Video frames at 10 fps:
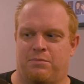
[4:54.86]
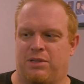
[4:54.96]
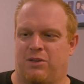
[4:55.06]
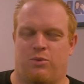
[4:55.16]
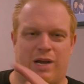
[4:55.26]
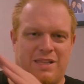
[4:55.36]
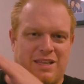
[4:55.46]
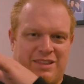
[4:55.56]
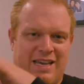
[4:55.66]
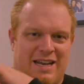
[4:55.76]
But the way
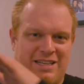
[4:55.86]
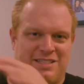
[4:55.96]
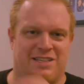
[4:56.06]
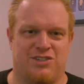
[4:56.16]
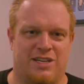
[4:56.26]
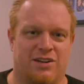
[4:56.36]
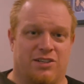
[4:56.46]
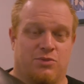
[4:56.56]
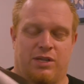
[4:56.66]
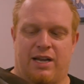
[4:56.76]
that that is engineered
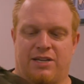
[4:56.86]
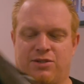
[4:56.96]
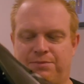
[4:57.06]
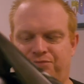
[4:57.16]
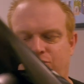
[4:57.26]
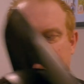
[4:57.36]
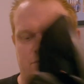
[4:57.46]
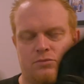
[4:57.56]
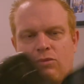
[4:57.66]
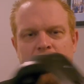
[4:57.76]
is really nice.
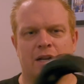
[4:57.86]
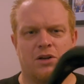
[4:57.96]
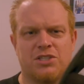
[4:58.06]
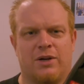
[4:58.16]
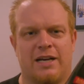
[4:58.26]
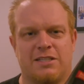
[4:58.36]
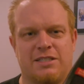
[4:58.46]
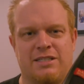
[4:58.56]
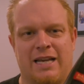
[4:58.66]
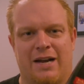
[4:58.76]
It also has
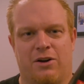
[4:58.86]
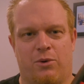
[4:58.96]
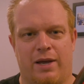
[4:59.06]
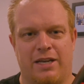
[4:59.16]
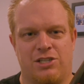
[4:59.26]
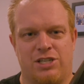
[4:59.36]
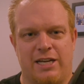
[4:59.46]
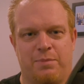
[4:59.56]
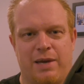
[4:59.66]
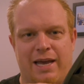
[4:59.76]
tearaway
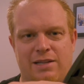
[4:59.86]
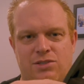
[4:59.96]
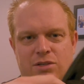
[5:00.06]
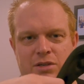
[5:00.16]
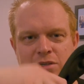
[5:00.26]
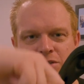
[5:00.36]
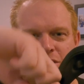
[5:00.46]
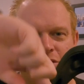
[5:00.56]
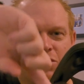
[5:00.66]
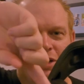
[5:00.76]
cheek pads.
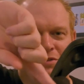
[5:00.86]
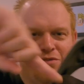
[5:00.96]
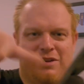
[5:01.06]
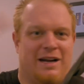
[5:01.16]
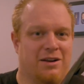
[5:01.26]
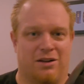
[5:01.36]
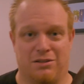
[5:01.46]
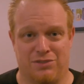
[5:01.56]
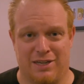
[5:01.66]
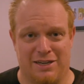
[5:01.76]
So if, I don't know,
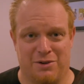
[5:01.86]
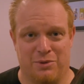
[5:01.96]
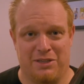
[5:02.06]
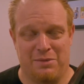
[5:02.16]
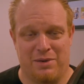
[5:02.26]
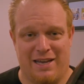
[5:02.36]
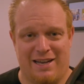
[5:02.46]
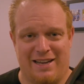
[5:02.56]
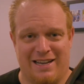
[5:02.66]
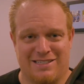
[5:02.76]
if you get in a really
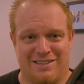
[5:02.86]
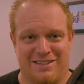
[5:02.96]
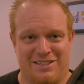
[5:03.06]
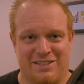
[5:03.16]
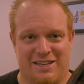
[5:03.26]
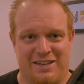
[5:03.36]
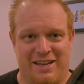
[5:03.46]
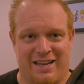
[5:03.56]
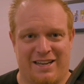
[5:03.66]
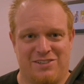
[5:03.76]
bad accident and you got neck